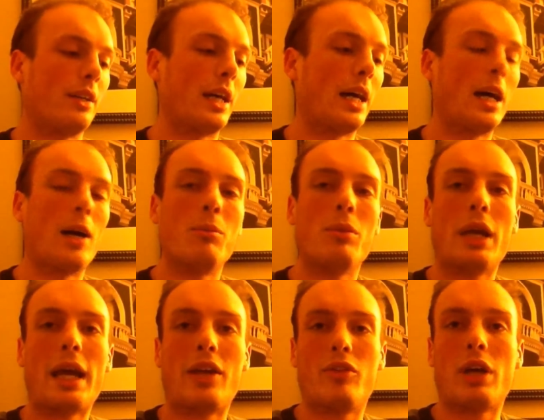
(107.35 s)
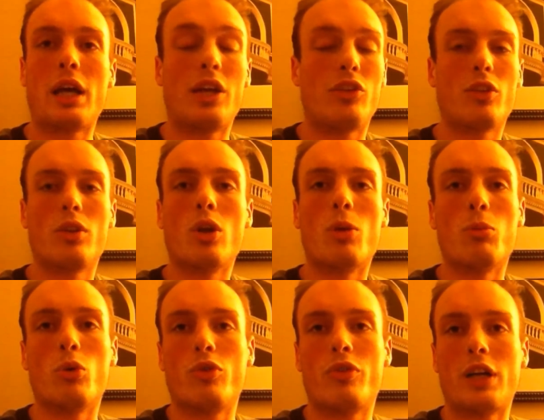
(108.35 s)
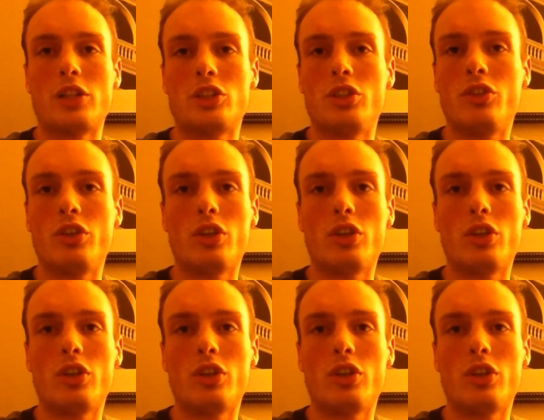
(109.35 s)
It has a lot more functions.